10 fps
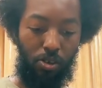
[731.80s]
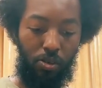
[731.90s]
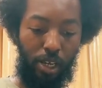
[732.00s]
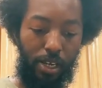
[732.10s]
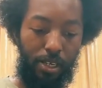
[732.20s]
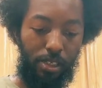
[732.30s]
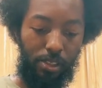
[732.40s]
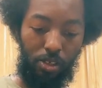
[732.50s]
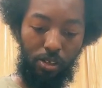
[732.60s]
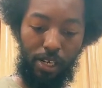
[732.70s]
Okay?
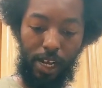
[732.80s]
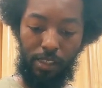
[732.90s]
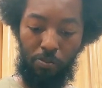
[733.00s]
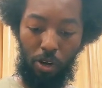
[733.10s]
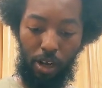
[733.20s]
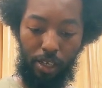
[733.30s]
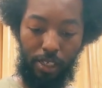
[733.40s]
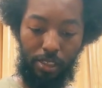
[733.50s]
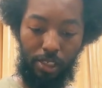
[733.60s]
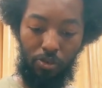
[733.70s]
So the next part
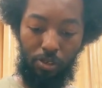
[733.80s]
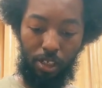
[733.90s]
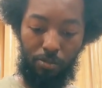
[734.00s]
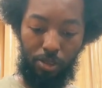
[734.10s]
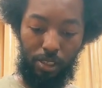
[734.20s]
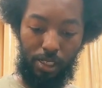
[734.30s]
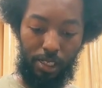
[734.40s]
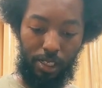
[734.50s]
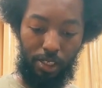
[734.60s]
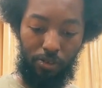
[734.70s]
is cucumbers. Let's
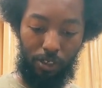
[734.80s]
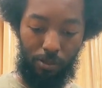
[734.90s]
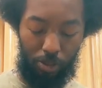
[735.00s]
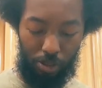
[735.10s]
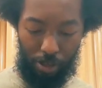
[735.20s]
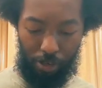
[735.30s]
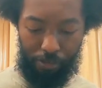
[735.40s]
get cucumbers.